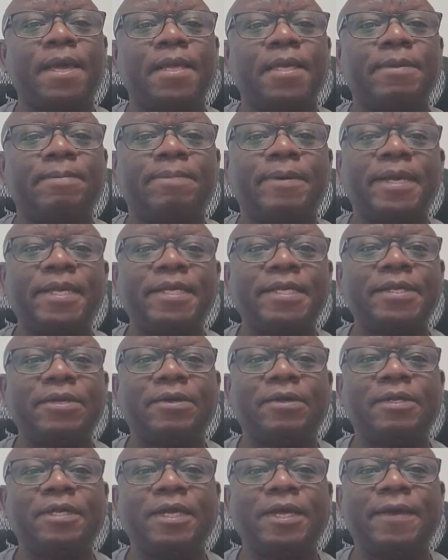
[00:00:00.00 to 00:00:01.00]
depending
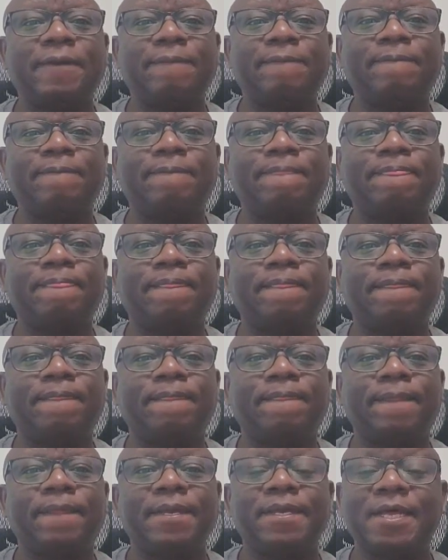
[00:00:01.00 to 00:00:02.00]
on
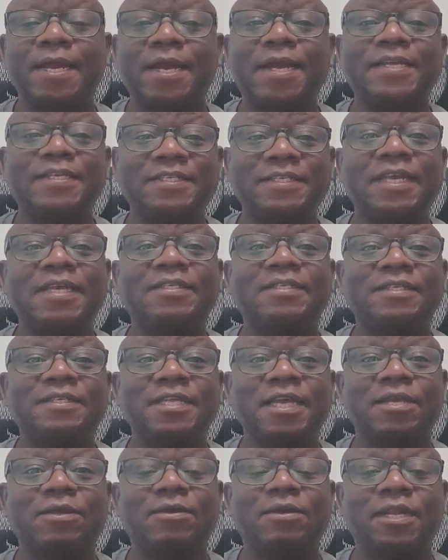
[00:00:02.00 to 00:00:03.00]
there are instances
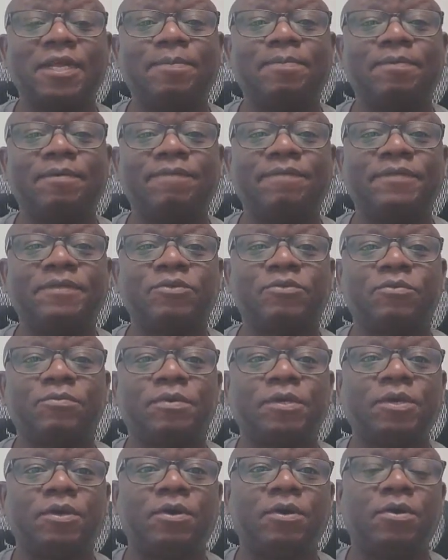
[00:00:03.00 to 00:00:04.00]
that your net profit could
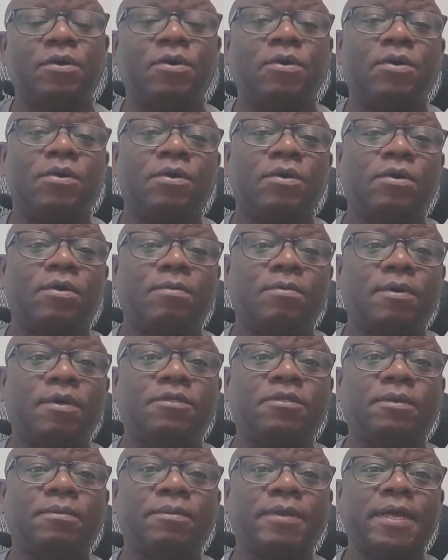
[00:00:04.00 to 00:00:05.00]
be your
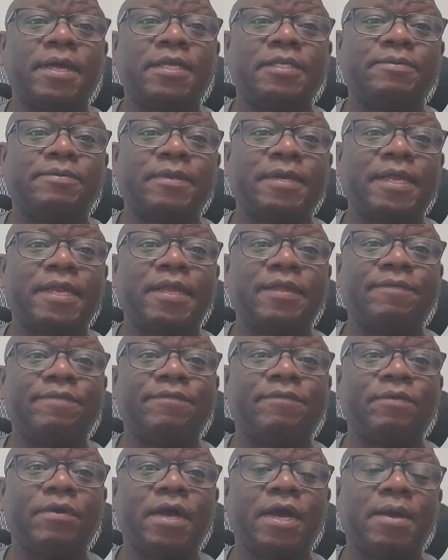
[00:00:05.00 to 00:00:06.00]
bottom line, especially
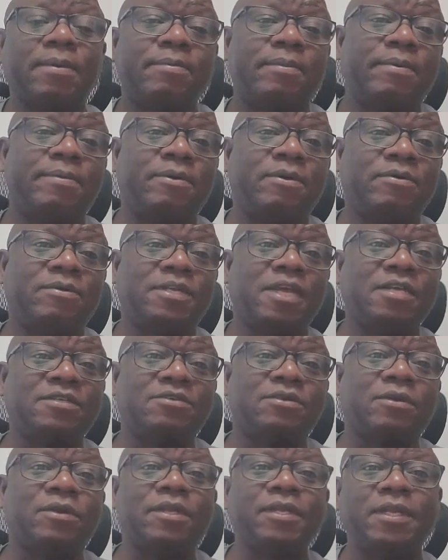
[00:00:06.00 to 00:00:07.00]
if you are maybe on tax
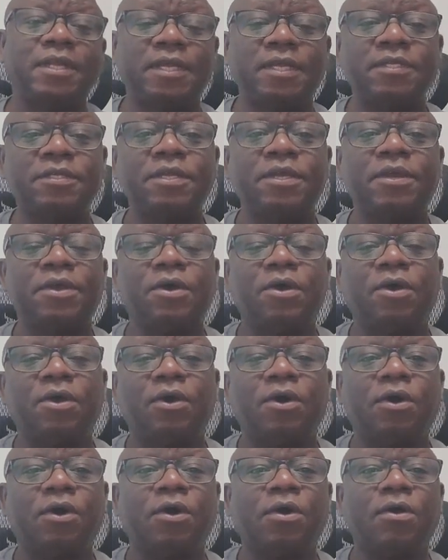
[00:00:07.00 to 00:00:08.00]
holidays,
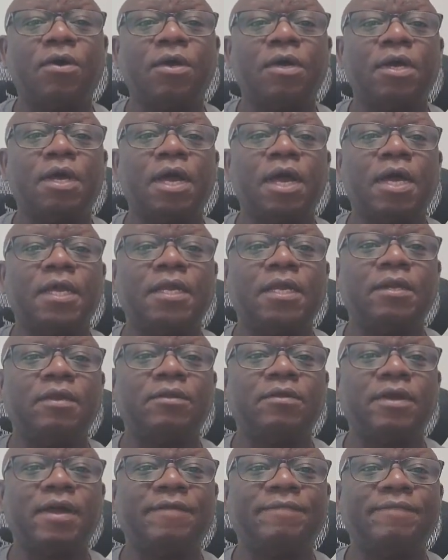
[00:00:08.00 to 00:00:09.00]
or I don't know,
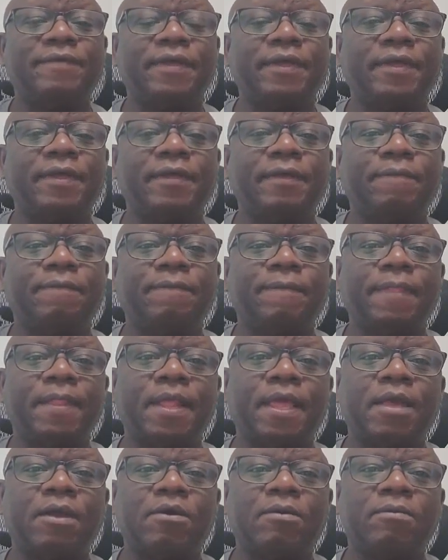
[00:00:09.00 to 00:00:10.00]
you have a
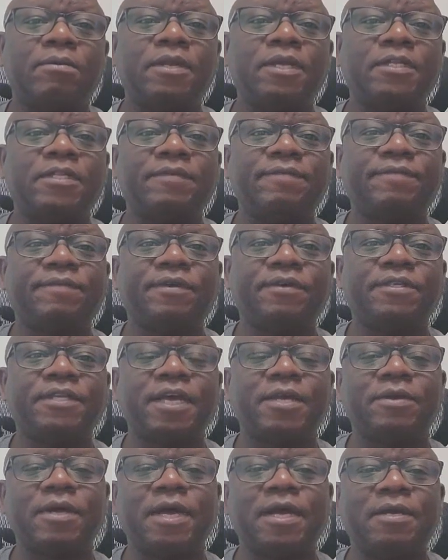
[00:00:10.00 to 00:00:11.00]
cumulative loss
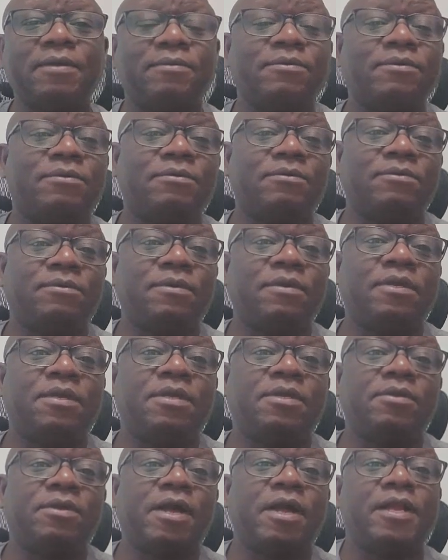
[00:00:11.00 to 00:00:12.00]
that you
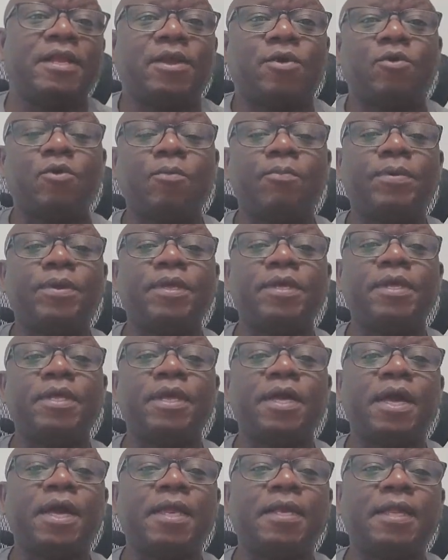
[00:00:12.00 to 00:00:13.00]
are recouping,
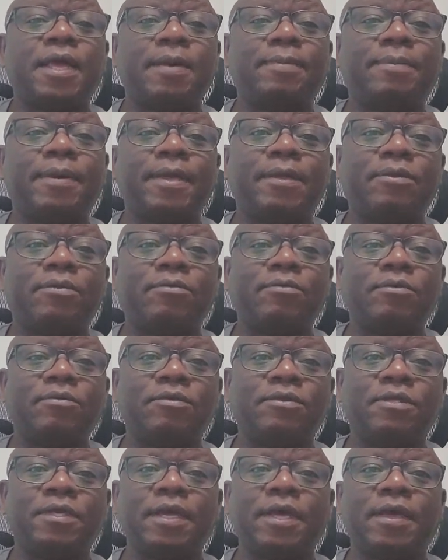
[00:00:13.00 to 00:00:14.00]
and thereby you
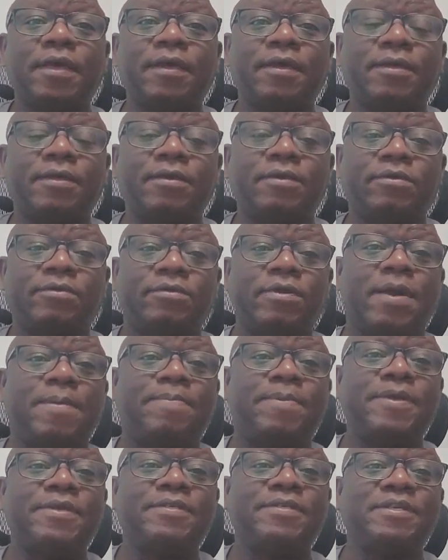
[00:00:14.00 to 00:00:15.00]
are
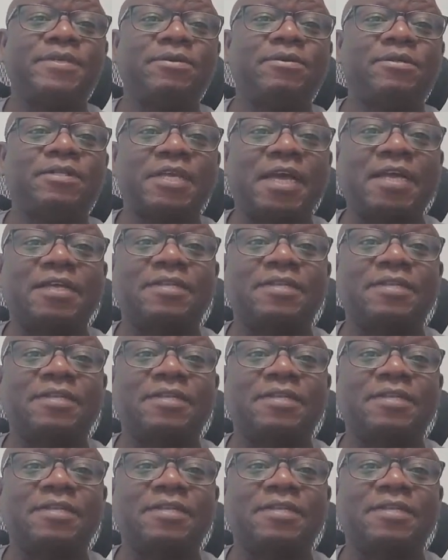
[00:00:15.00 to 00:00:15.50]
paying zero